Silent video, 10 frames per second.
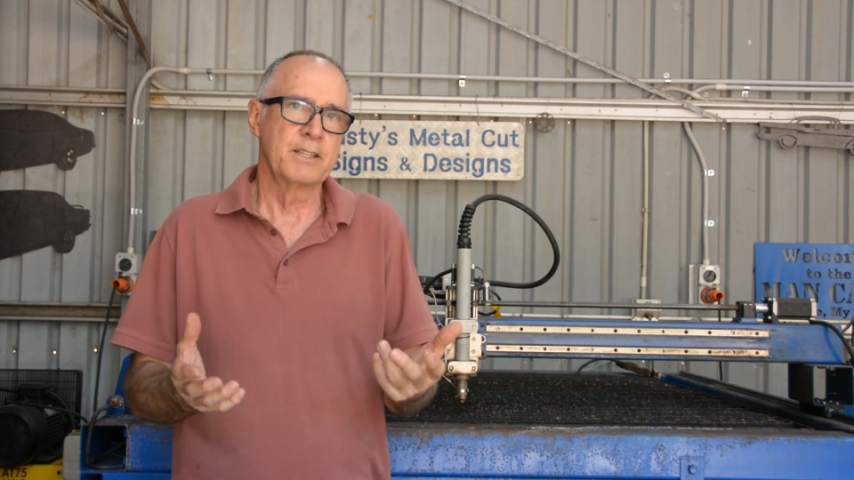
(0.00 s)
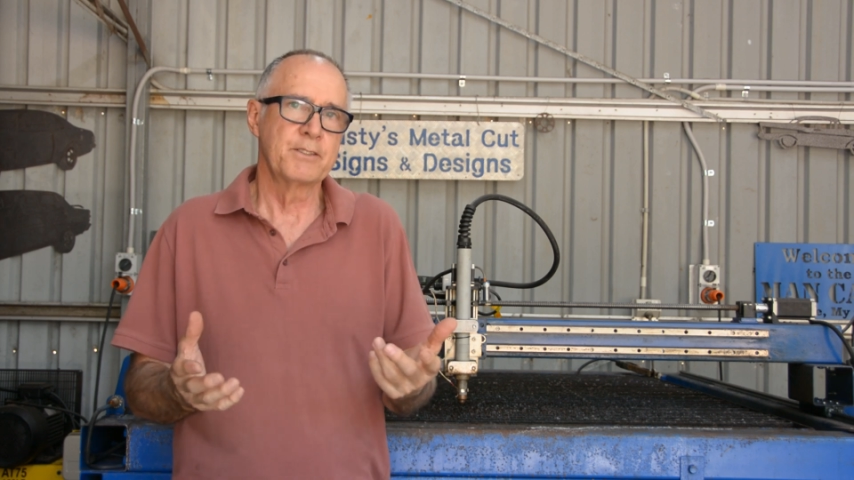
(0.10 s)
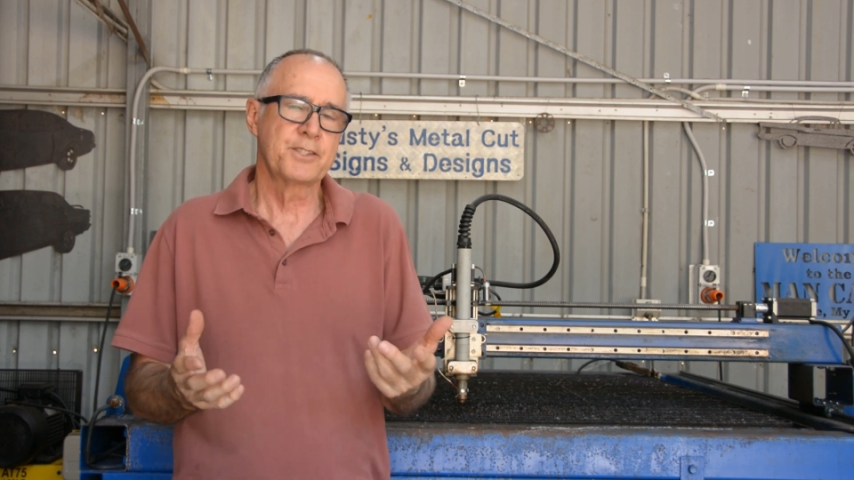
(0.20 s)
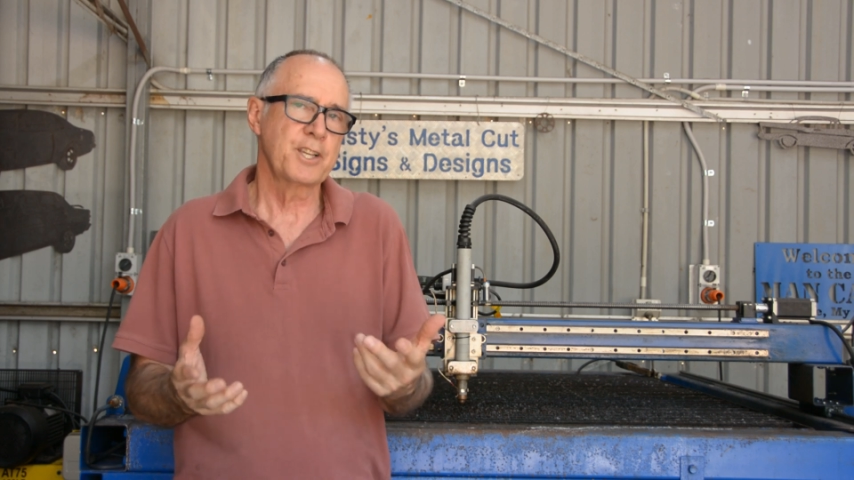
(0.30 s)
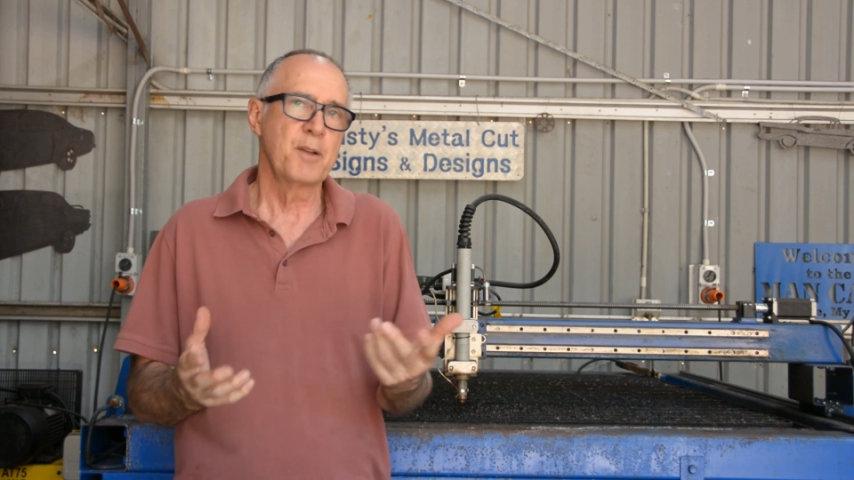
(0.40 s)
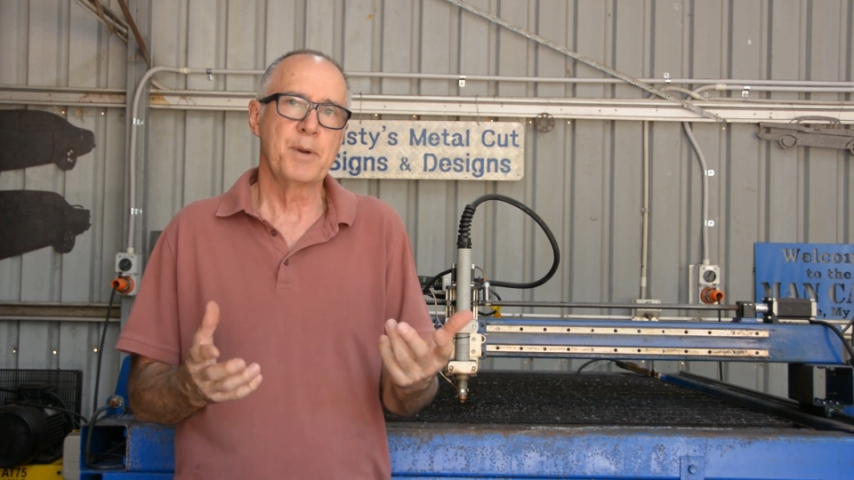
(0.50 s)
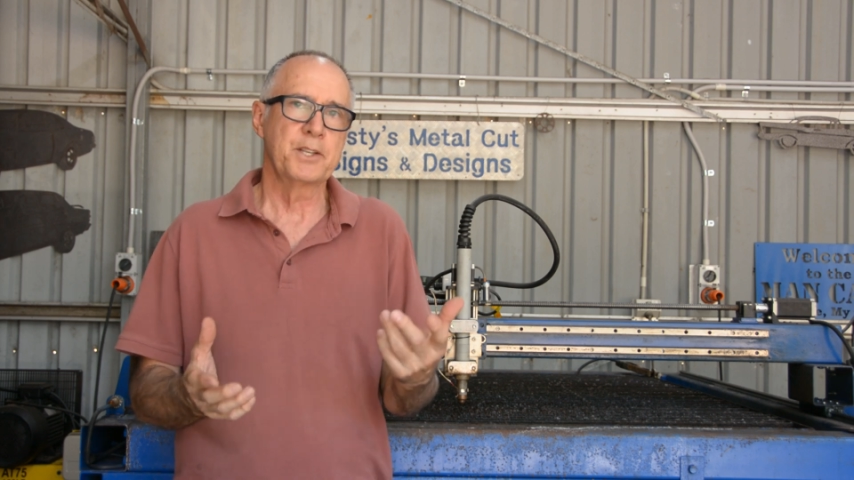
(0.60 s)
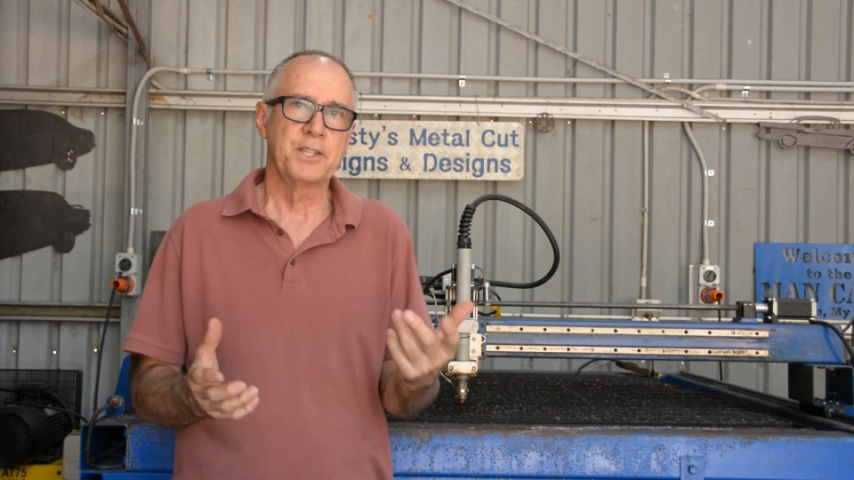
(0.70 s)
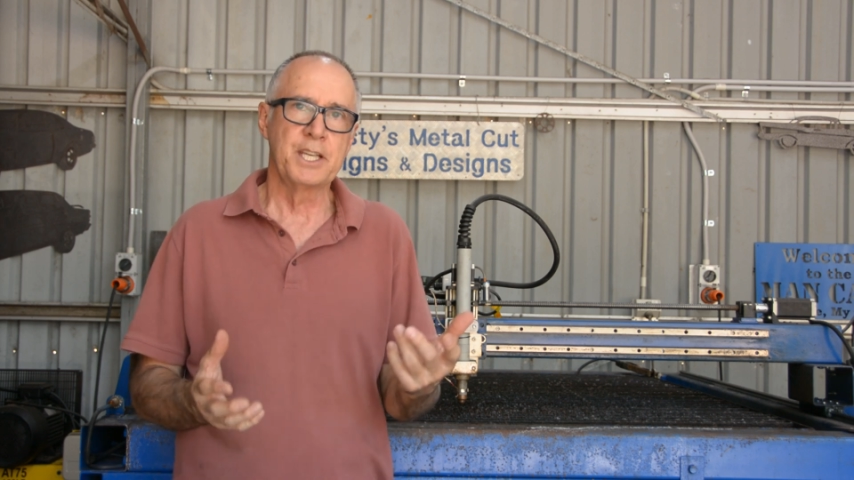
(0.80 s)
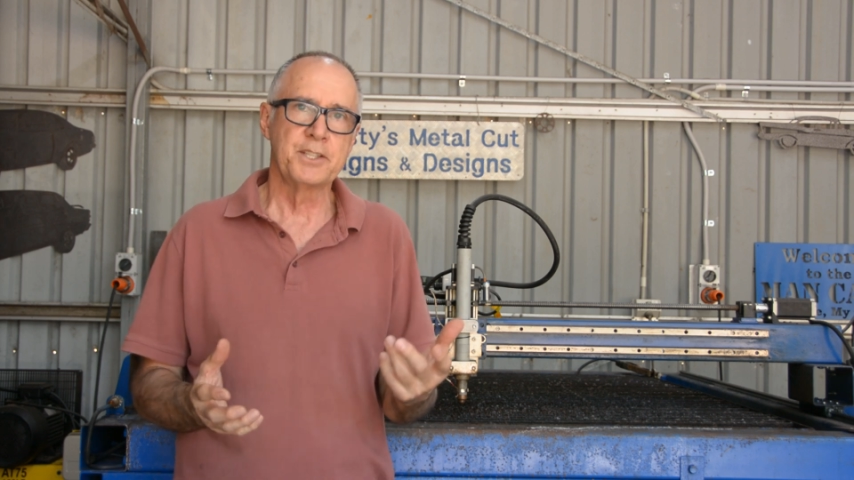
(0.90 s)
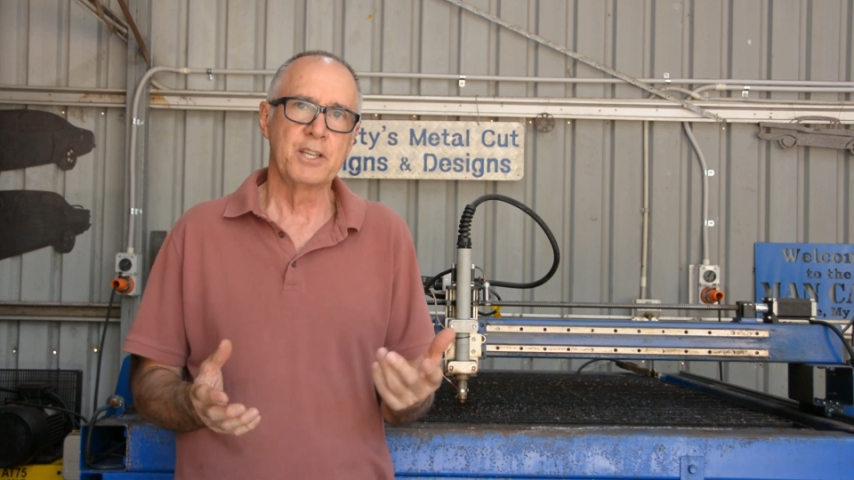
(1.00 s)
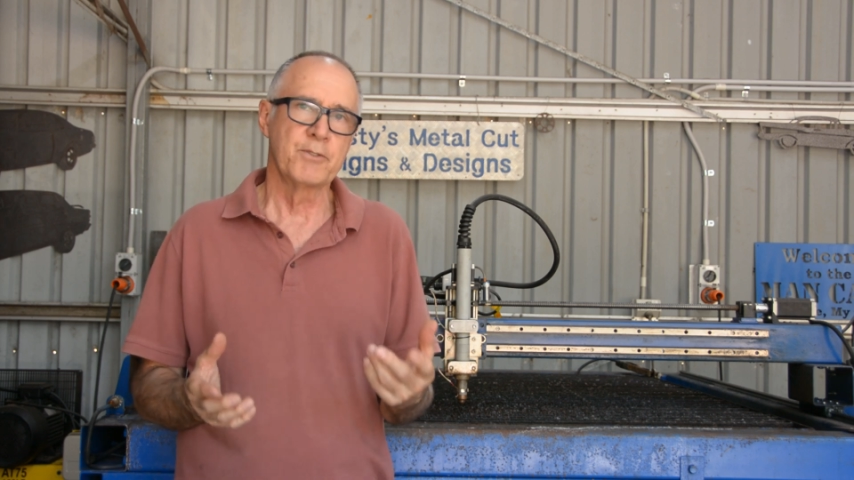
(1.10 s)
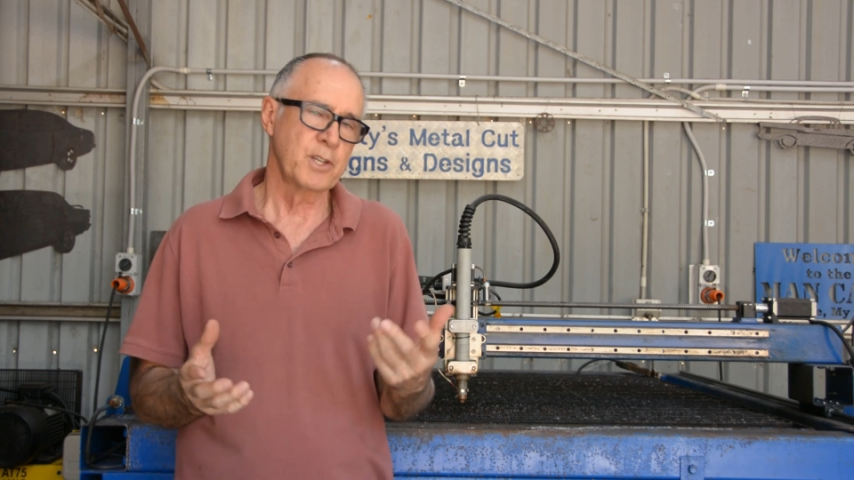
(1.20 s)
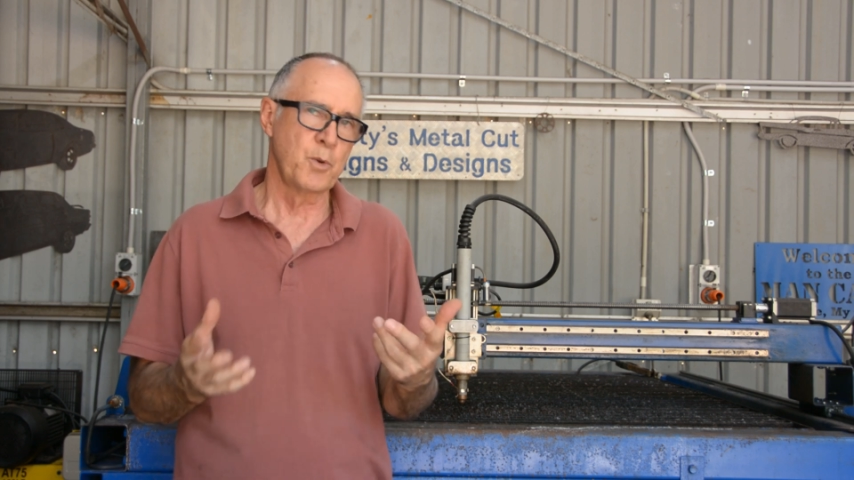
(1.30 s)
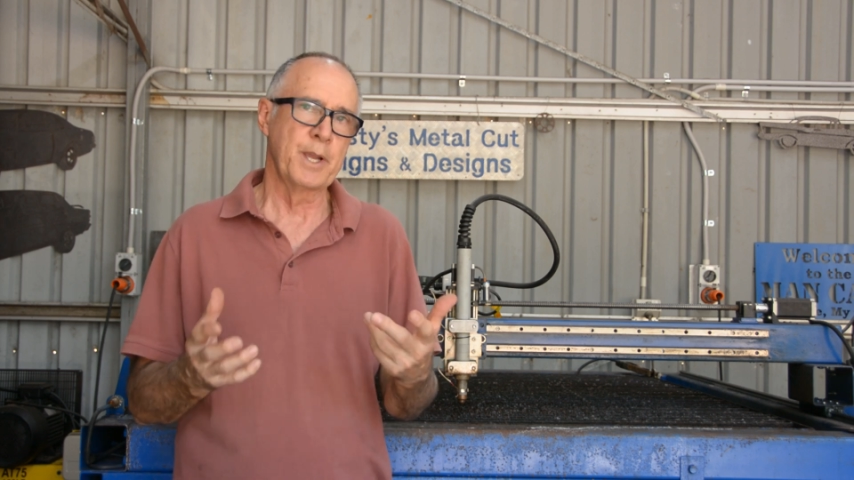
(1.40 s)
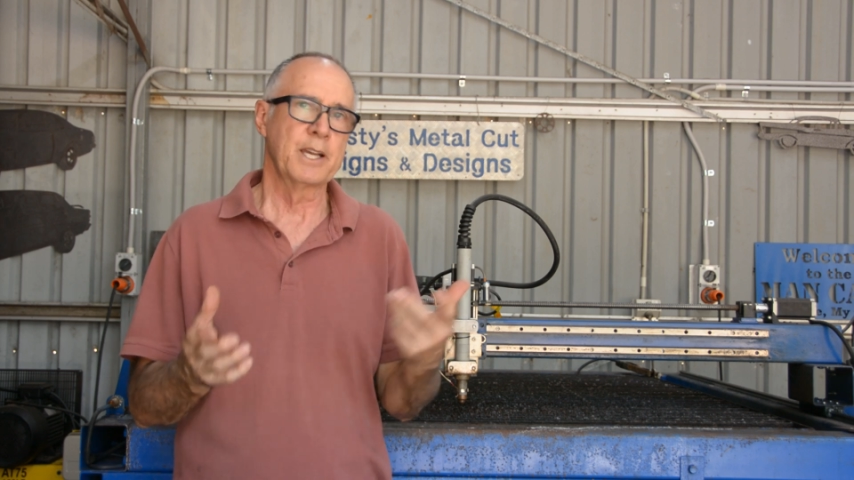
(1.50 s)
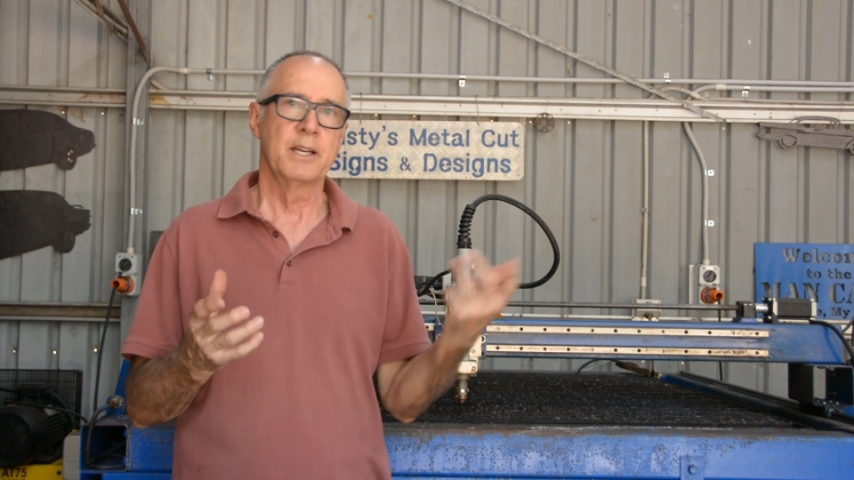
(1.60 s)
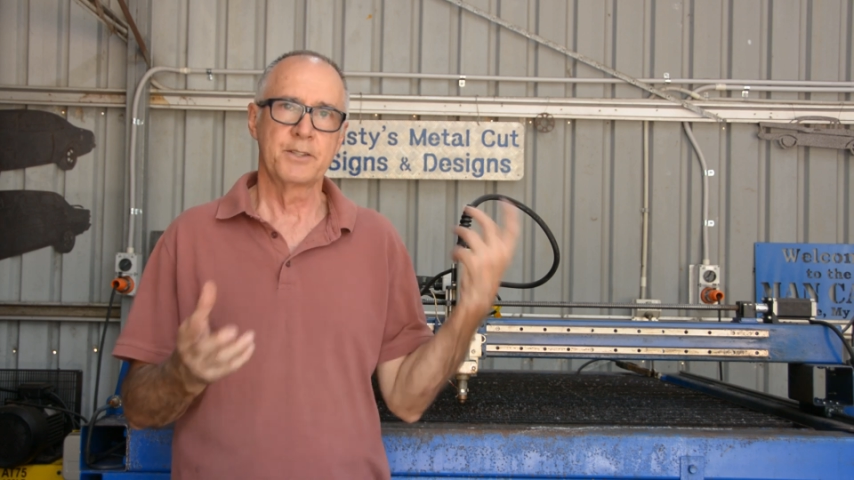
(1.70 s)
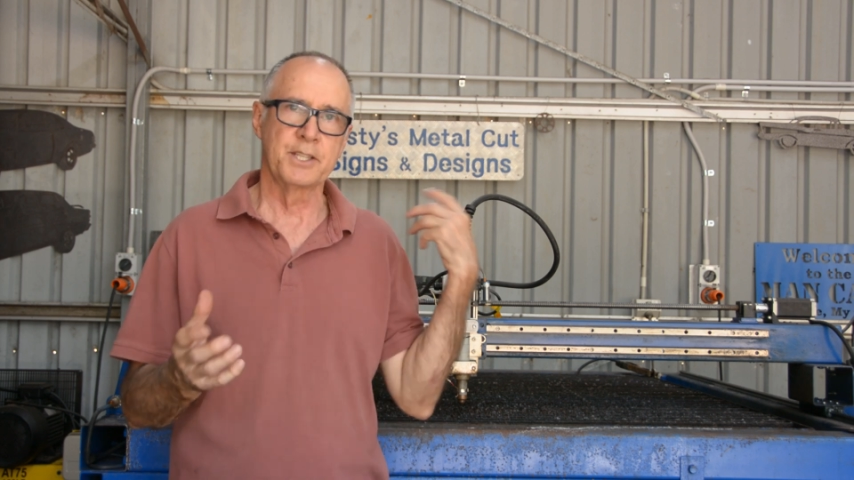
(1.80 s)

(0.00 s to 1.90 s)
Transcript: so much easier and quicker